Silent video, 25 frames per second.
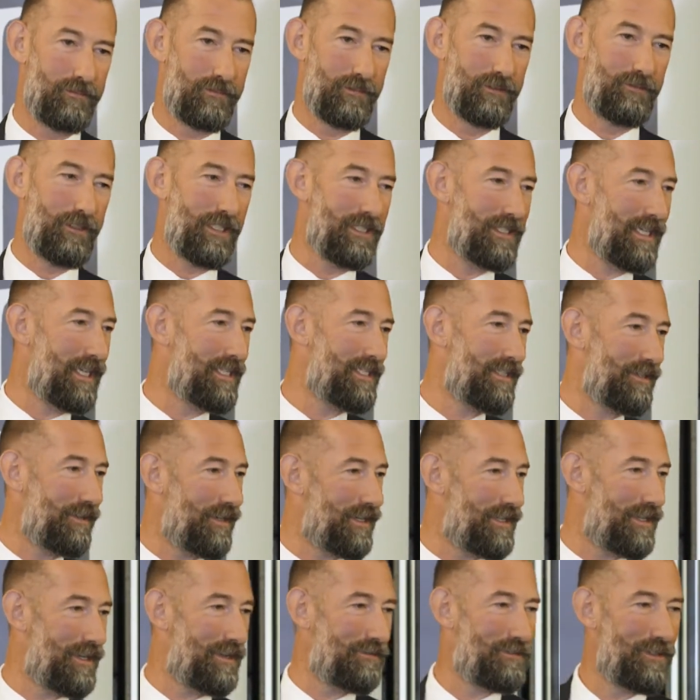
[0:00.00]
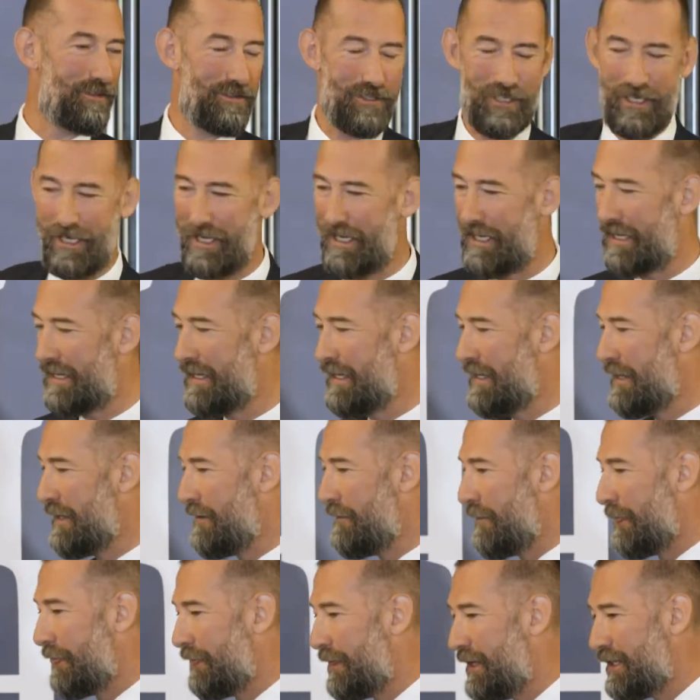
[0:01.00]
Fantastic. I don't know if you've seen it.
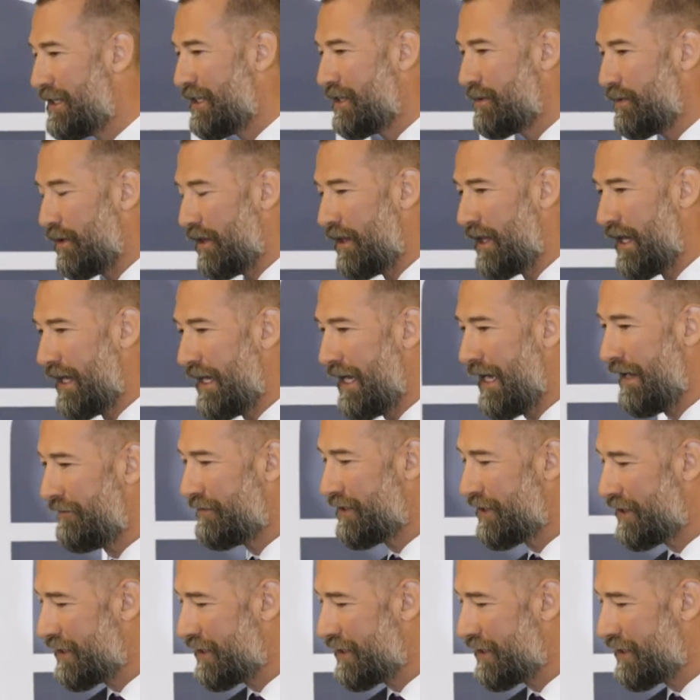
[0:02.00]
This is what they have to